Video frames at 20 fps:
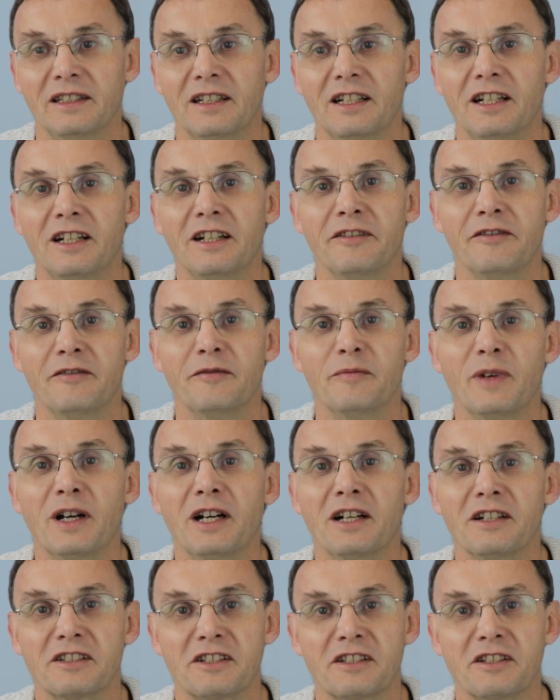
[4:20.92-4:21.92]
Ivan
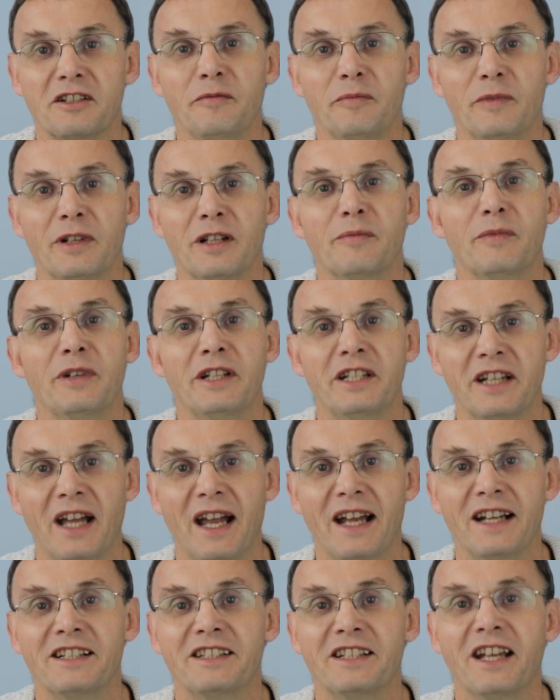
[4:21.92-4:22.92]
Marks 2mm
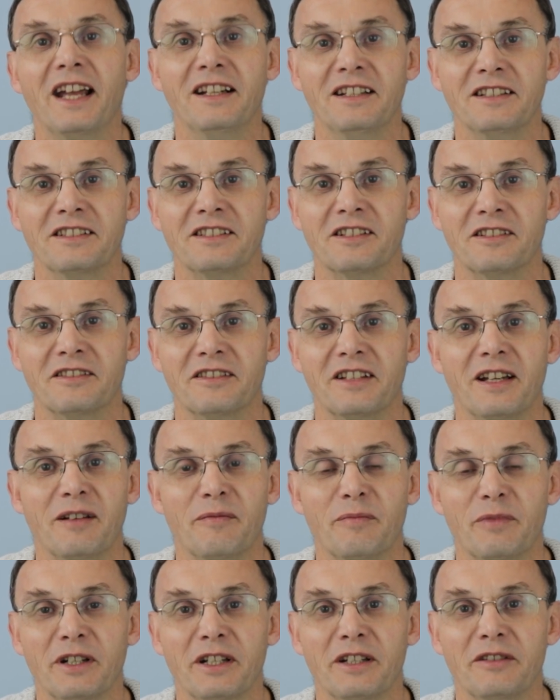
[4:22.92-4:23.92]
antennas on there,
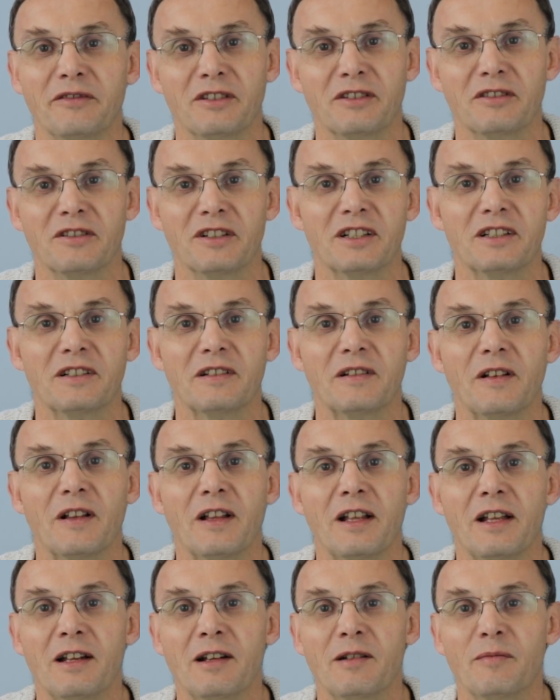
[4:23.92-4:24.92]
believe it or not,
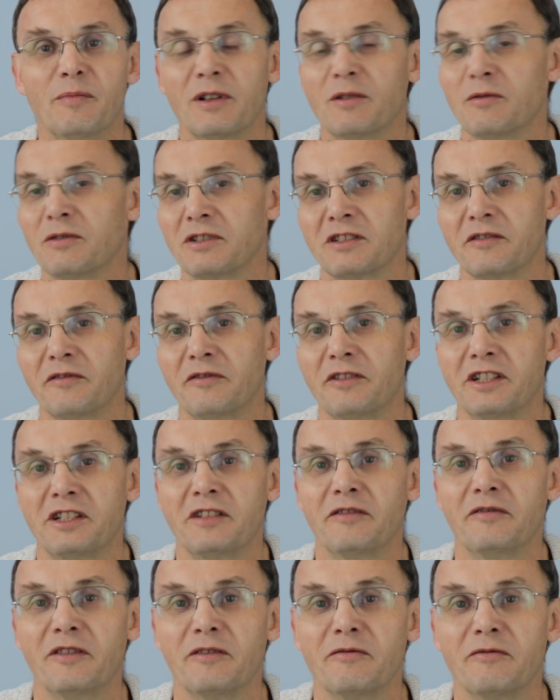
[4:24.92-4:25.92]
but I wasn't
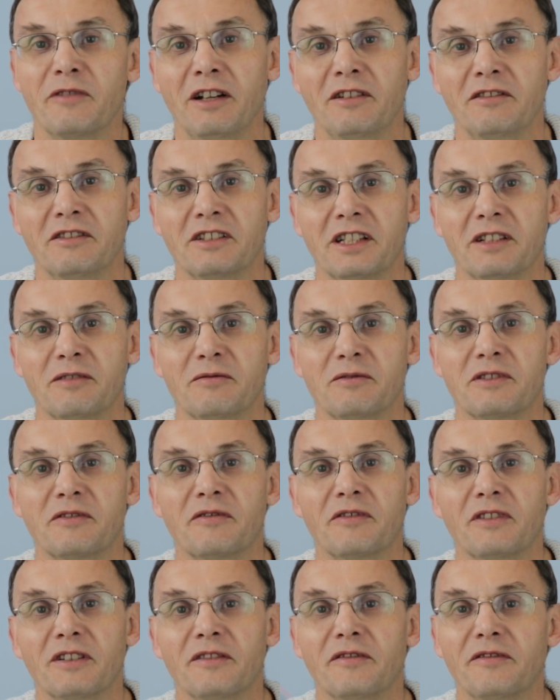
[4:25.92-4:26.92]
fishing for roach. It was
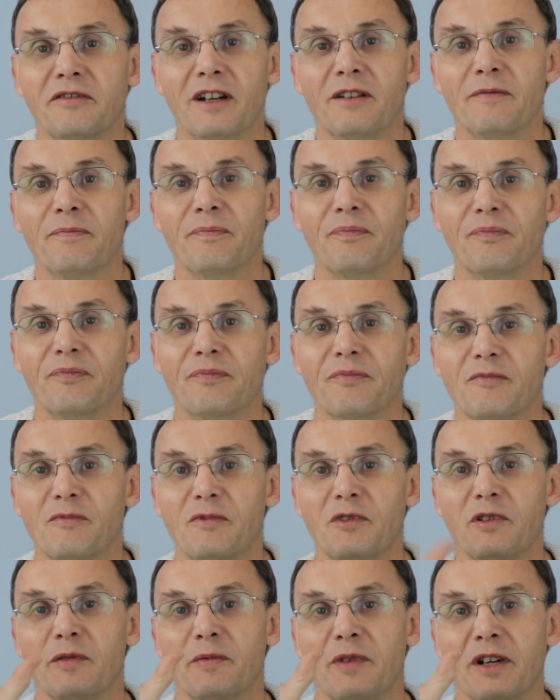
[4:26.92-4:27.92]
full of
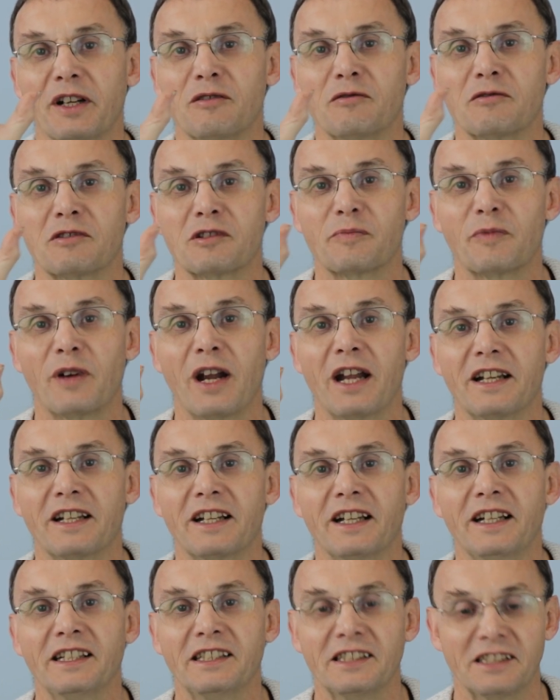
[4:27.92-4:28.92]
what you might call sprat
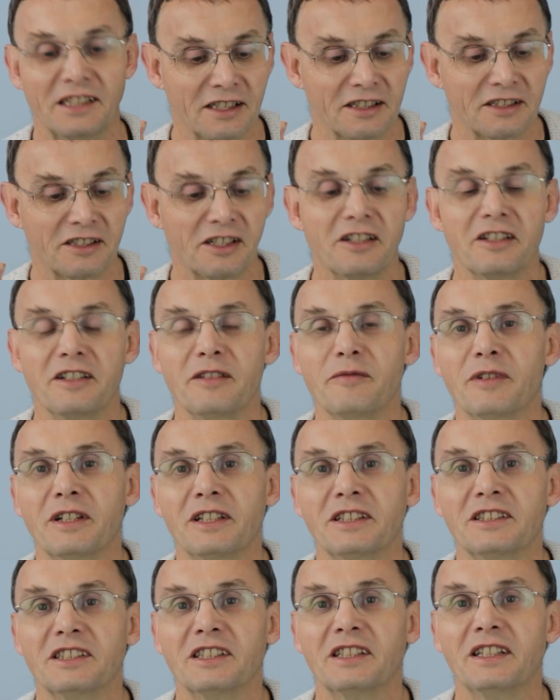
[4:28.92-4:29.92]
dace, little tiny
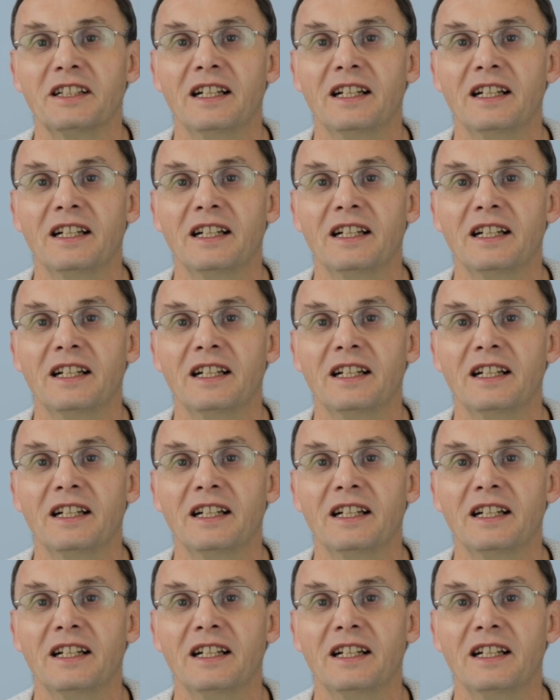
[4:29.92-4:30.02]
ones,